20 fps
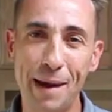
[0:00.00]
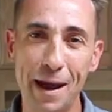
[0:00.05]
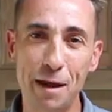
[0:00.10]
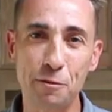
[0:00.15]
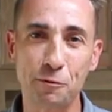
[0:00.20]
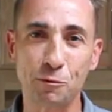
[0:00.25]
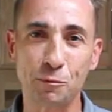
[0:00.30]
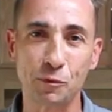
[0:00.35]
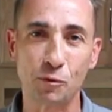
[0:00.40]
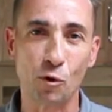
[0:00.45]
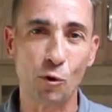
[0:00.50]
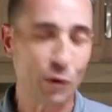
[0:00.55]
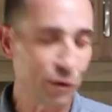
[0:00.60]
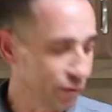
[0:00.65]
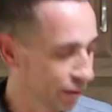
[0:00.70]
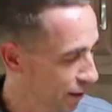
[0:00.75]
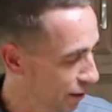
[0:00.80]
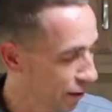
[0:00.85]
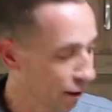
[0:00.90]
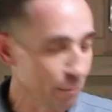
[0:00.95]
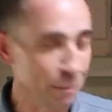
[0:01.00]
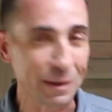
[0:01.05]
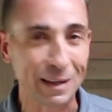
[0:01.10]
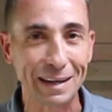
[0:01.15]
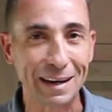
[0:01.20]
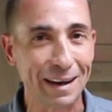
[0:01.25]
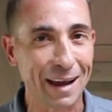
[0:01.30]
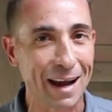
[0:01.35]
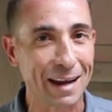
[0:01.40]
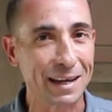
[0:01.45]
that bathroom door instead of
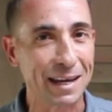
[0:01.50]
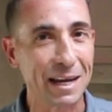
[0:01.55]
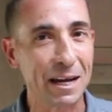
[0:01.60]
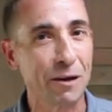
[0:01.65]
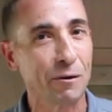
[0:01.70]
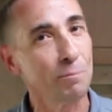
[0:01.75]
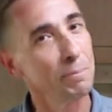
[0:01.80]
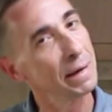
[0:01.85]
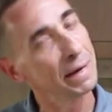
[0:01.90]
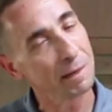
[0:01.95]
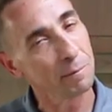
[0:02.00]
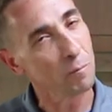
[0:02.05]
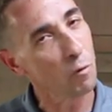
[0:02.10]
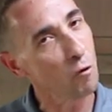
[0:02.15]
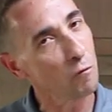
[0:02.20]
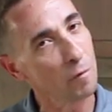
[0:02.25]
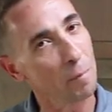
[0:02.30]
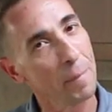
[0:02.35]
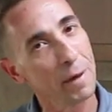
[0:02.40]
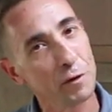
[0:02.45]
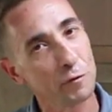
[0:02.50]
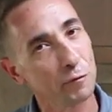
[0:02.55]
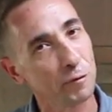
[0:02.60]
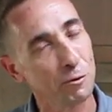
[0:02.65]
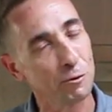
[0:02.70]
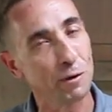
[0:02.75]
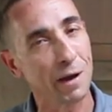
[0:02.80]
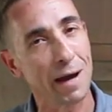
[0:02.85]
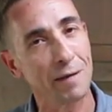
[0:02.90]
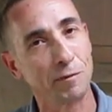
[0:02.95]
coming in and out of here and making more of a mess
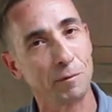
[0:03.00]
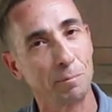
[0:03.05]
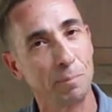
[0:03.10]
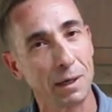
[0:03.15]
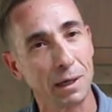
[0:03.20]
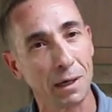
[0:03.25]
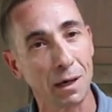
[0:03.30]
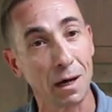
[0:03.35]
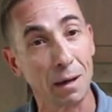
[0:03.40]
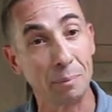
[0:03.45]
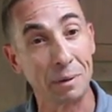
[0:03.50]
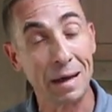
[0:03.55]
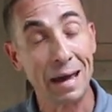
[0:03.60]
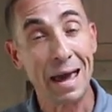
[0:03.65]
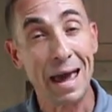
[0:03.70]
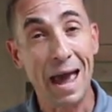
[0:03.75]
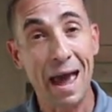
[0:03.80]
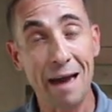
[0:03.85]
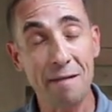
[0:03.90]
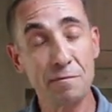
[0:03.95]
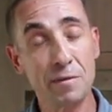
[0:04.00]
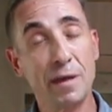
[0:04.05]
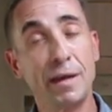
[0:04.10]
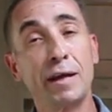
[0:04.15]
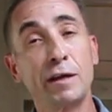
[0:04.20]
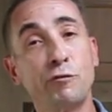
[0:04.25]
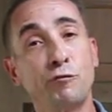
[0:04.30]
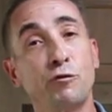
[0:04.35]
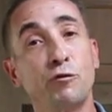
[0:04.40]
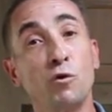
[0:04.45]
for you to have to pick up. Having
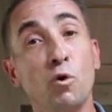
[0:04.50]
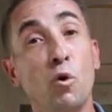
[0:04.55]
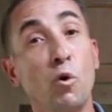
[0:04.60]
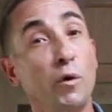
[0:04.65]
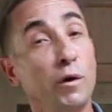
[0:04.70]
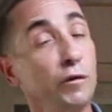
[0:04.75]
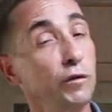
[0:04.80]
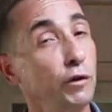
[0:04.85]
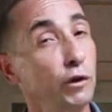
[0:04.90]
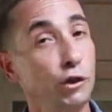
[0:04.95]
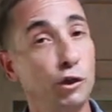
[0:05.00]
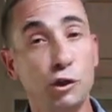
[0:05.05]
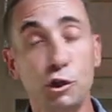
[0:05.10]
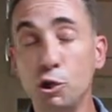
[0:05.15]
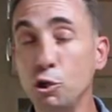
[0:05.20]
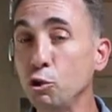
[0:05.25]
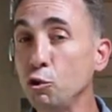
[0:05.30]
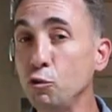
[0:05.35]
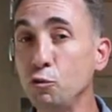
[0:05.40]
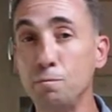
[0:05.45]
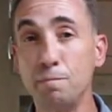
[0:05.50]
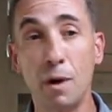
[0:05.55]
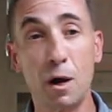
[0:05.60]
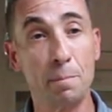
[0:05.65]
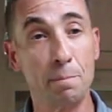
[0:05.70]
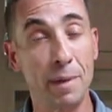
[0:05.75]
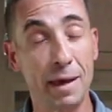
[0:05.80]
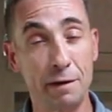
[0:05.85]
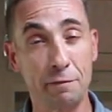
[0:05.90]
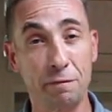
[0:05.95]
that extra door is a huge
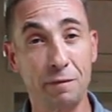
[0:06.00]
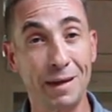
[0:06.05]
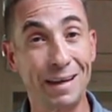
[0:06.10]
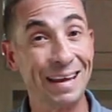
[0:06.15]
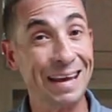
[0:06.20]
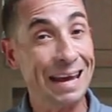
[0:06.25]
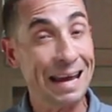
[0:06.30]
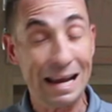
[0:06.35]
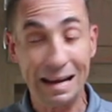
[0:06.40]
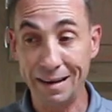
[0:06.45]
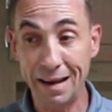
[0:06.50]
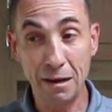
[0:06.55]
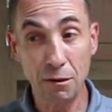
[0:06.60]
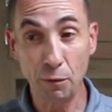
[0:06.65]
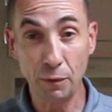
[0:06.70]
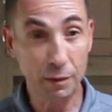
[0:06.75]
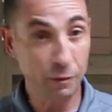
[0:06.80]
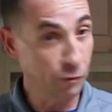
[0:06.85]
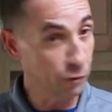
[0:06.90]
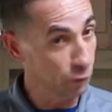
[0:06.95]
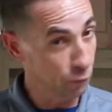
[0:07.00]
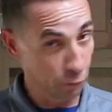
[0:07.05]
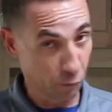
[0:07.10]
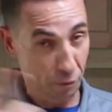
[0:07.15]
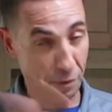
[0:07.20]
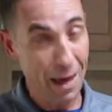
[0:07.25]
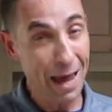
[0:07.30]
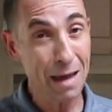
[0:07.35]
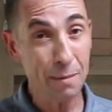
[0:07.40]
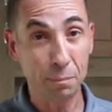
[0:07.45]
benefit. Not only just
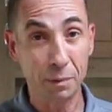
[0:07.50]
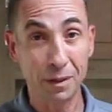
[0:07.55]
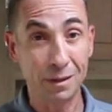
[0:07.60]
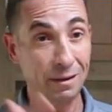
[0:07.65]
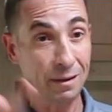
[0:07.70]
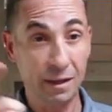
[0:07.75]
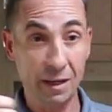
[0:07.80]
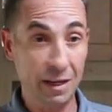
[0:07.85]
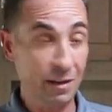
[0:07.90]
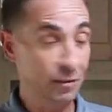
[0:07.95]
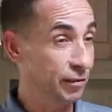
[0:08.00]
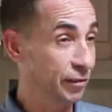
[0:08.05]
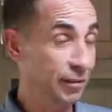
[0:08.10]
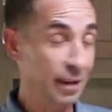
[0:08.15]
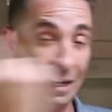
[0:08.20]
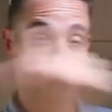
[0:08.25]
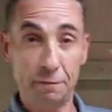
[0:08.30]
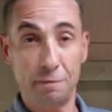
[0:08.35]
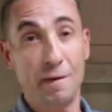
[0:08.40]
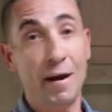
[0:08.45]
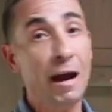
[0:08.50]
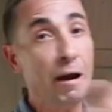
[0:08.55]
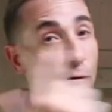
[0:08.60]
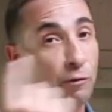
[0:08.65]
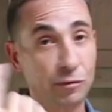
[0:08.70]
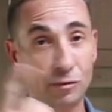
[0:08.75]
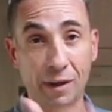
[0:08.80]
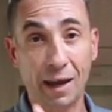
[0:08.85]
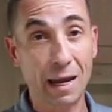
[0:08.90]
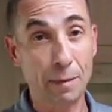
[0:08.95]
for that, but it's a second
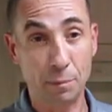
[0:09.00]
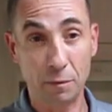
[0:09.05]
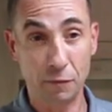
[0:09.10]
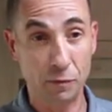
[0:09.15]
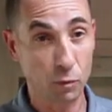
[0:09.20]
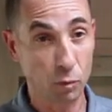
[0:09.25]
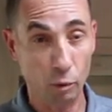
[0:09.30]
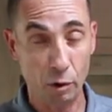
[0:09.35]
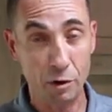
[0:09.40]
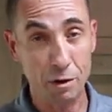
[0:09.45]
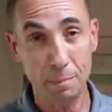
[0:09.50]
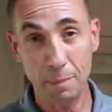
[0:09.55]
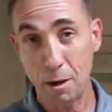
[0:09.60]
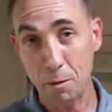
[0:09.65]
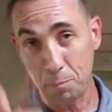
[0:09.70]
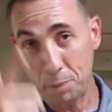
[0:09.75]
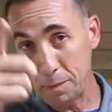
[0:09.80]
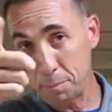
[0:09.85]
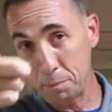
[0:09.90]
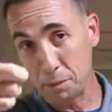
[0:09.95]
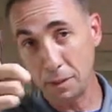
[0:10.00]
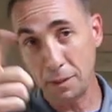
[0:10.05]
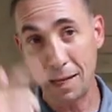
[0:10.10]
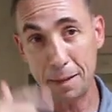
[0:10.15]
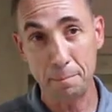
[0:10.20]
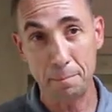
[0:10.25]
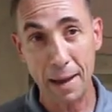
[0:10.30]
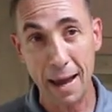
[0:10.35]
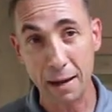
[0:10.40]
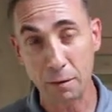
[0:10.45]
fire escape. If you're worried about people in
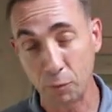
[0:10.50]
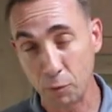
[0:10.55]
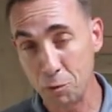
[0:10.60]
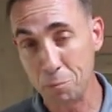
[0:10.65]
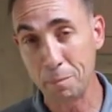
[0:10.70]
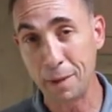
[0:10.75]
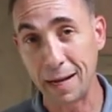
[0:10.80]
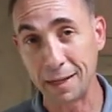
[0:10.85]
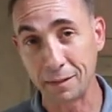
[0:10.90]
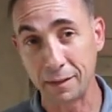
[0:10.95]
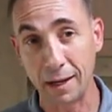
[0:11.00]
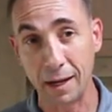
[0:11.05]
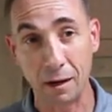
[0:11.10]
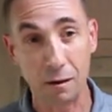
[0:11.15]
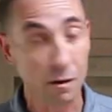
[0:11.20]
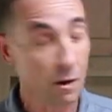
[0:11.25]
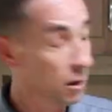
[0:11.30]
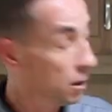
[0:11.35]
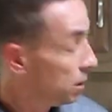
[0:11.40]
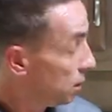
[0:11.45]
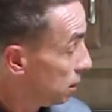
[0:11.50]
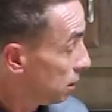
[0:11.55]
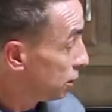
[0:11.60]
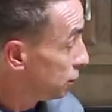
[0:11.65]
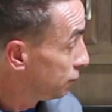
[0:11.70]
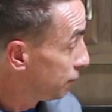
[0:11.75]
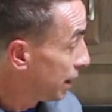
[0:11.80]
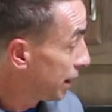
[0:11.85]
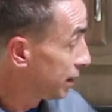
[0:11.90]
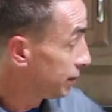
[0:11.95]
that back room back there,
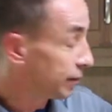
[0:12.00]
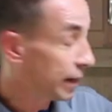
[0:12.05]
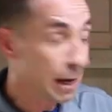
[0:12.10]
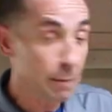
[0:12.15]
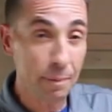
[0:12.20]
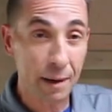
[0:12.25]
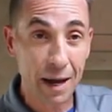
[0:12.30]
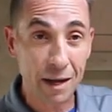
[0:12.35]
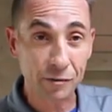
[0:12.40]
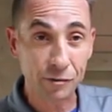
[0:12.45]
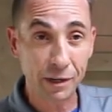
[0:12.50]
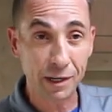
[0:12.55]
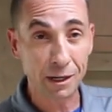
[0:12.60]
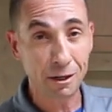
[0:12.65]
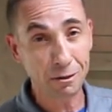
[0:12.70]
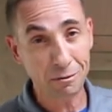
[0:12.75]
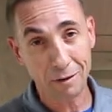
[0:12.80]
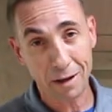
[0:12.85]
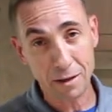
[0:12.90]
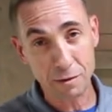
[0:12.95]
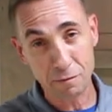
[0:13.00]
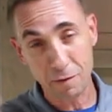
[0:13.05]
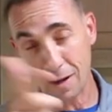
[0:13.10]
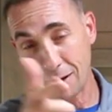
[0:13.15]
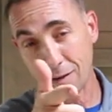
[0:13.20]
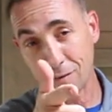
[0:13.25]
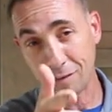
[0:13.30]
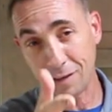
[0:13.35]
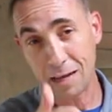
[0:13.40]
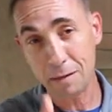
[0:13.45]
you've got an escape hatch here and you've
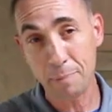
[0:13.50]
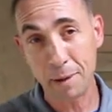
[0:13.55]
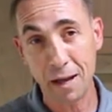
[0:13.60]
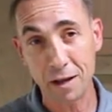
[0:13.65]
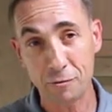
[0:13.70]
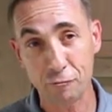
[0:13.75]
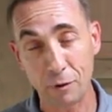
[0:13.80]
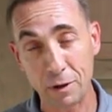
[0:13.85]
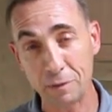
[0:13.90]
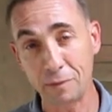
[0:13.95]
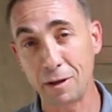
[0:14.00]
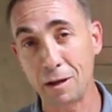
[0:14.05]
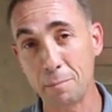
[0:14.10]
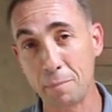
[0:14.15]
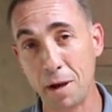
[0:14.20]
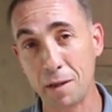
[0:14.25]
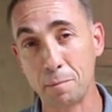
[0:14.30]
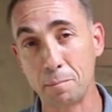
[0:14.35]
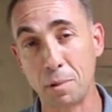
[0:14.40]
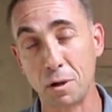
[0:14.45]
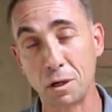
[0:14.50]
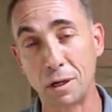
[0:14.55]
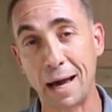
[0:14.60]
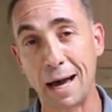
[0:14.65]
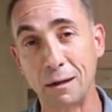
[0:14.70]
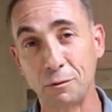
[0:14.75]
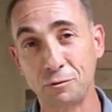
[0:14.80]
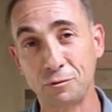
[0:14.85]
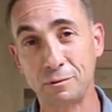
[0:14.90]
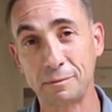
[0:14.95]
got an escape hatch right there by the
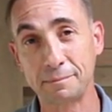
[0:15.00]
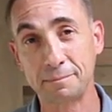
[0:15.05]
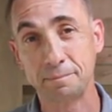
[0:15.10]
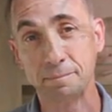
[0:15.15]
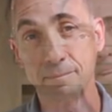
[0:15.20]
bunkhouse.